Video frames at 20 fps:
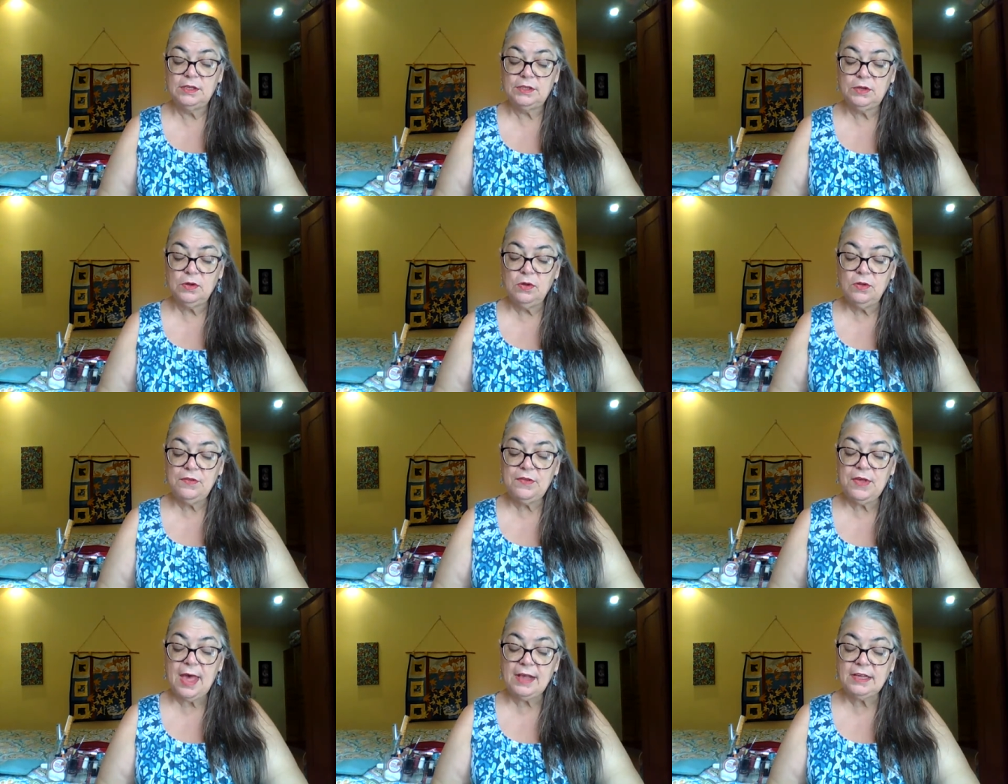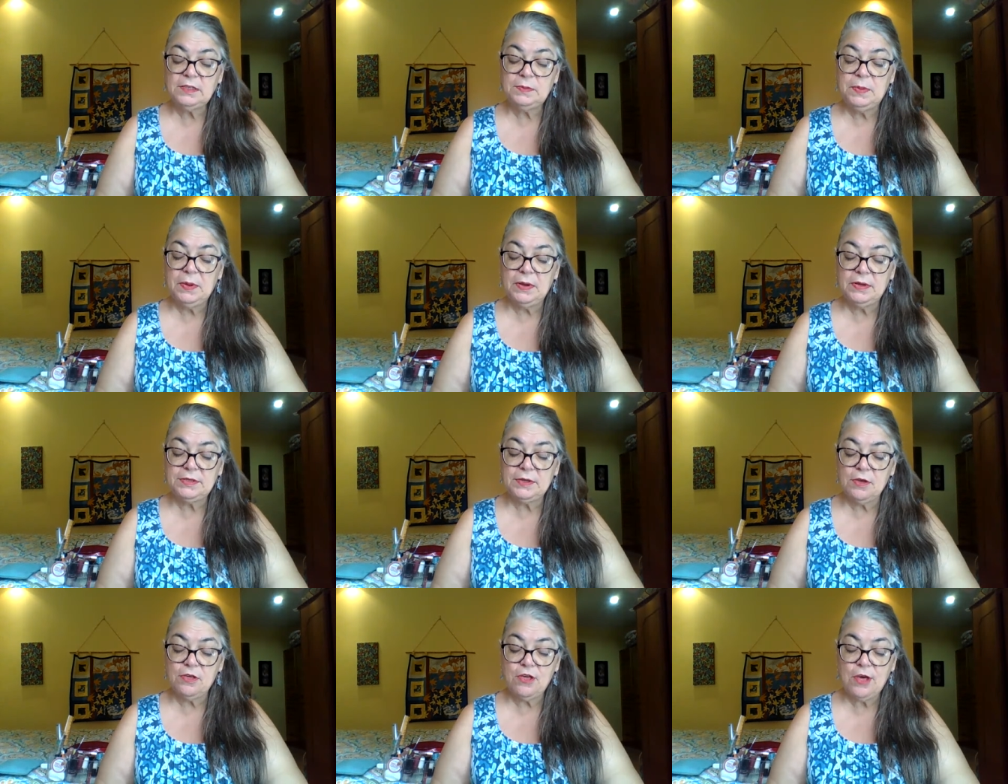School
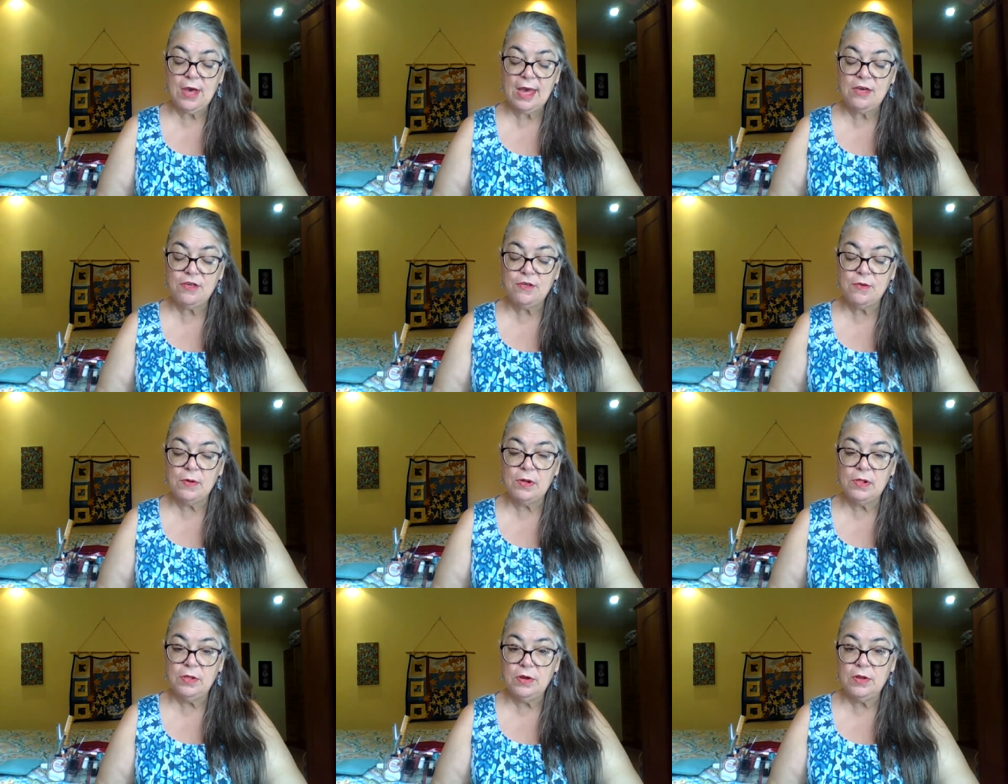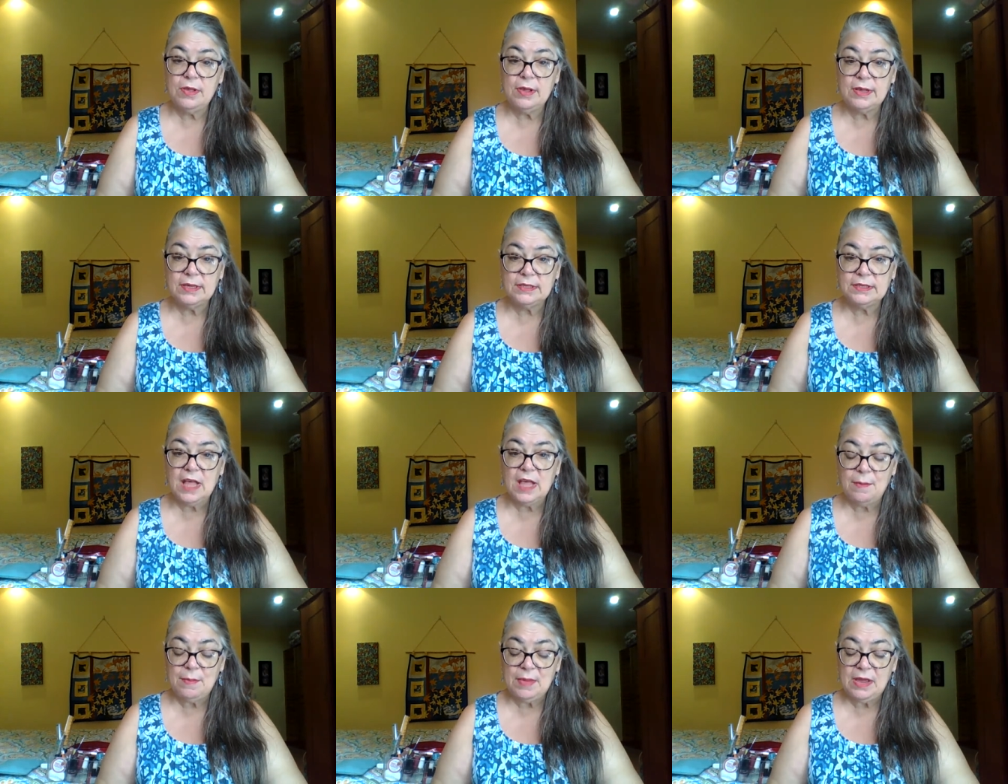textbooks are changed to include
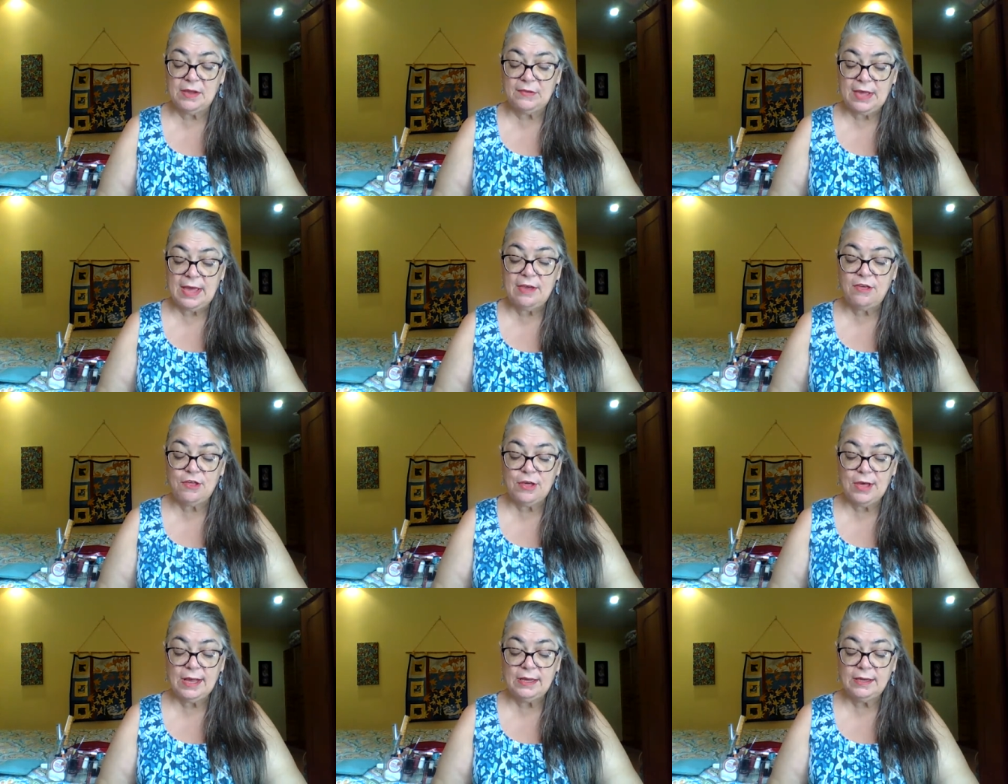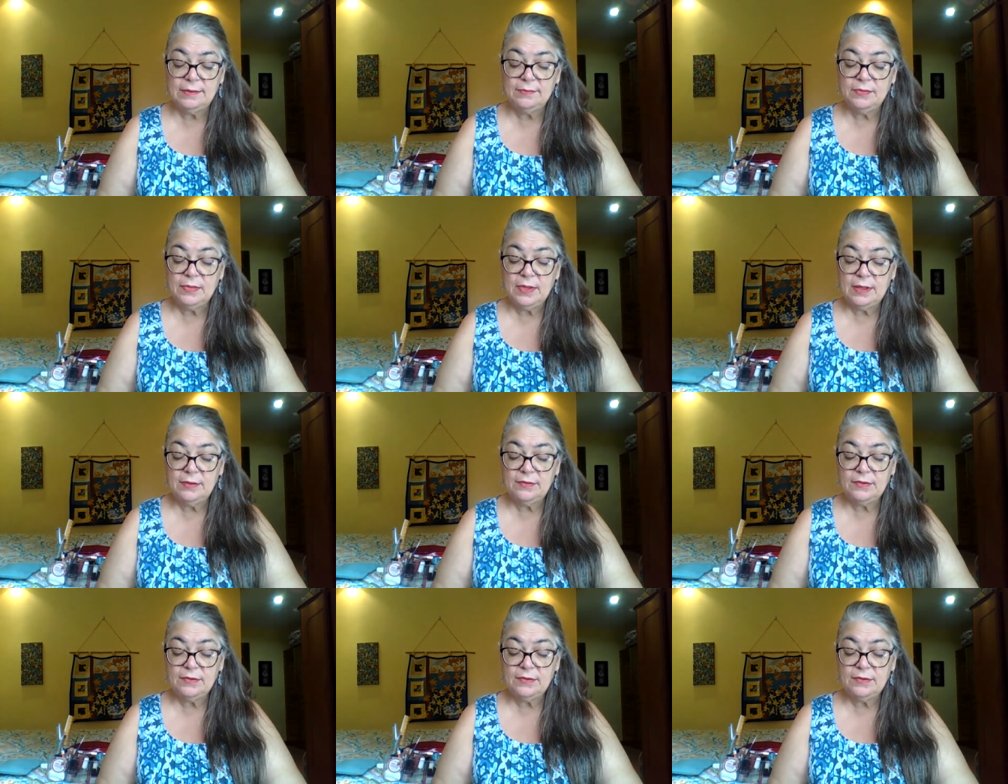Islamic teaching.